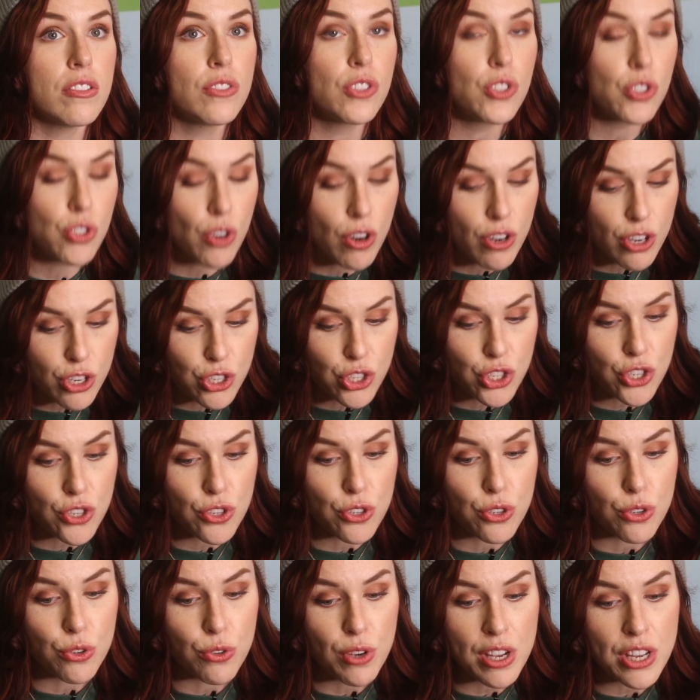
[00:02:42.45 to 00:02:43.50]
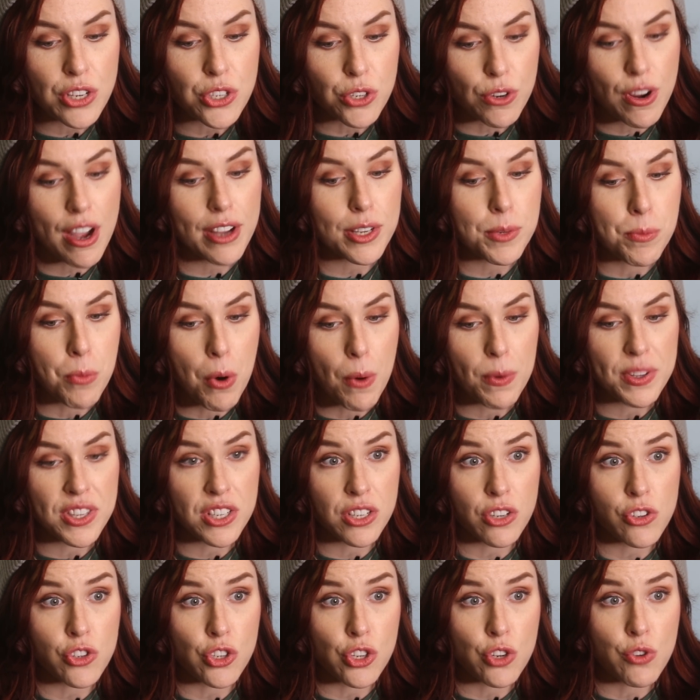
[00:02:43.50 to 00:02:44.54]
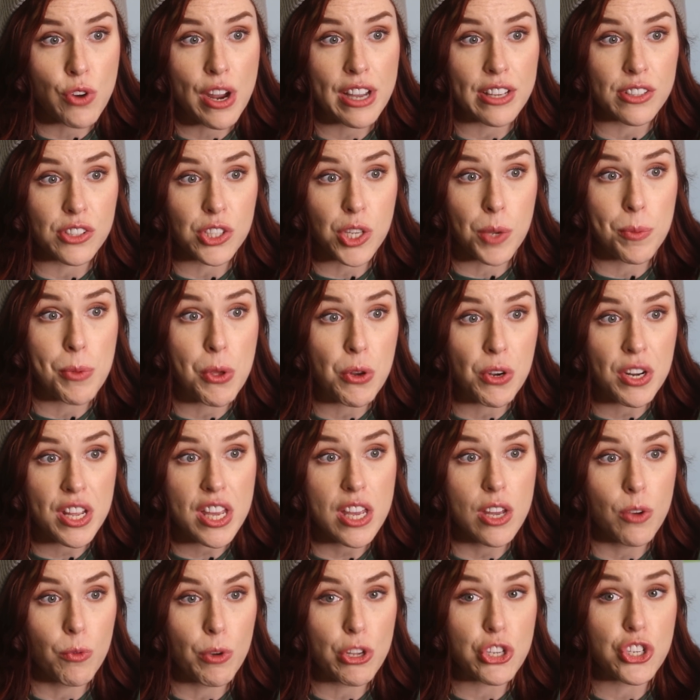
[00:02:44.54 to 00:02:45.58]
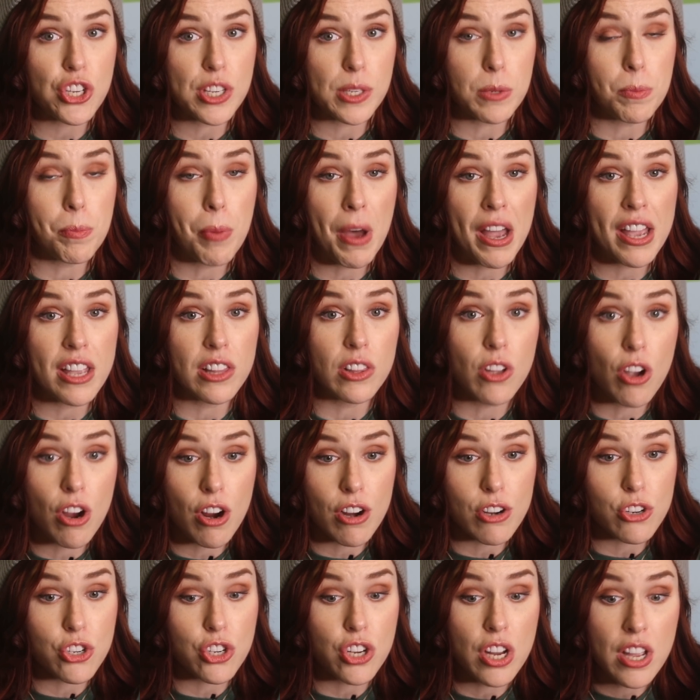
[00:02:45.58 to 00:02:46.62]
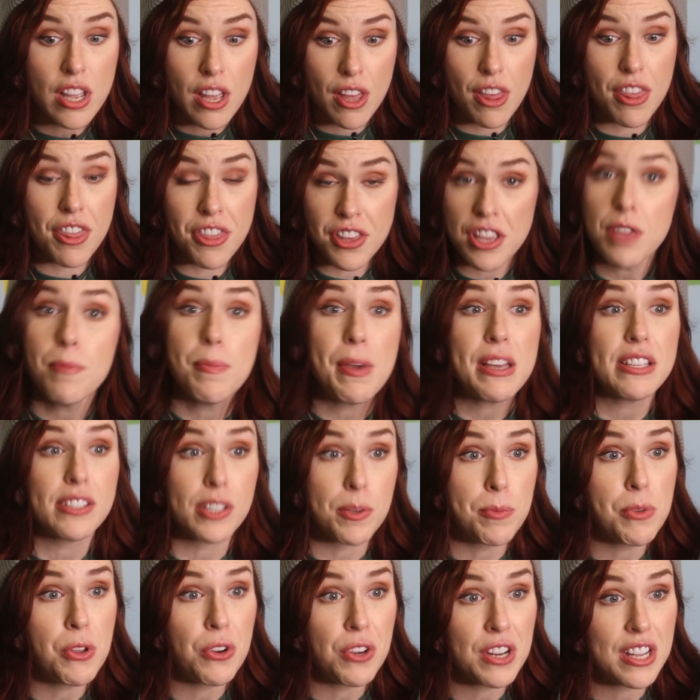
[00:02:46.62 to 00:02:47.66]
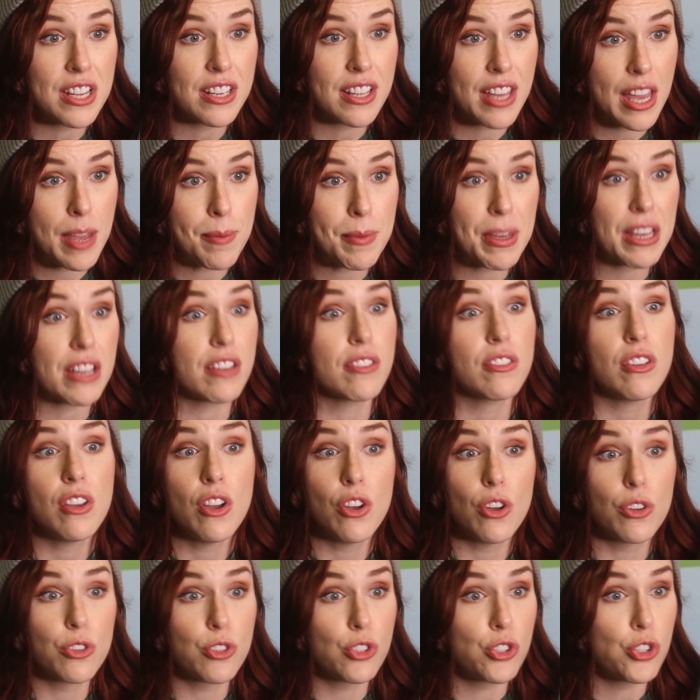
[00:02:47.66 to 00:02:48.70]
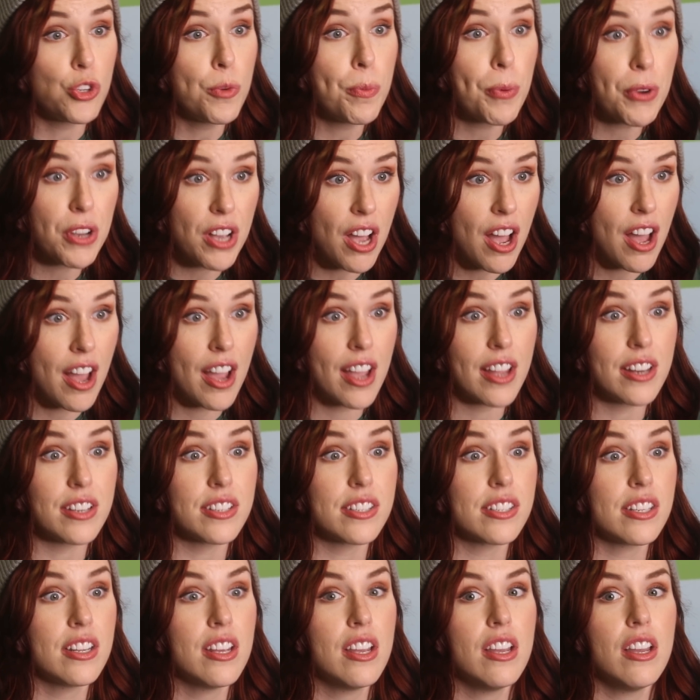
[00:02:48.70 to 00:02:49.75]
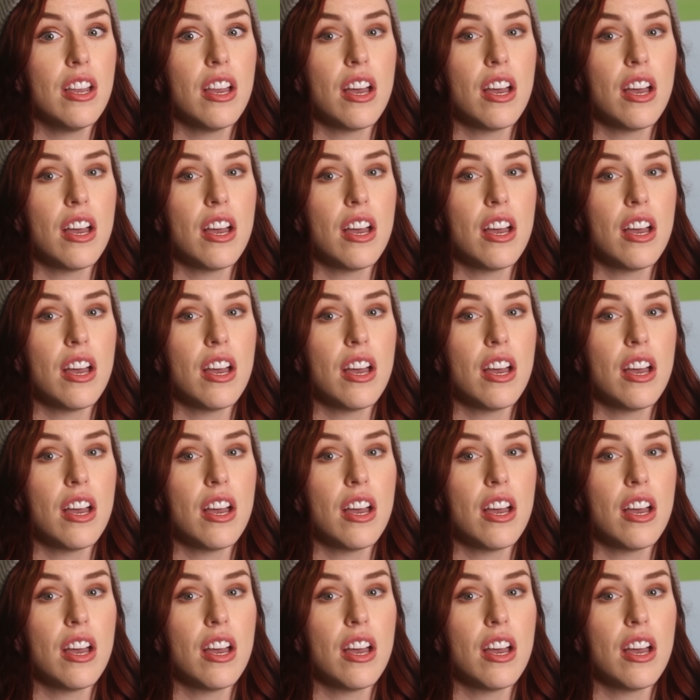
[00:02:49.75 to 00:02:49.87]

started to interact more with the Dungeons & Dragons community, which is, by and large, the best community in gaming, super kind.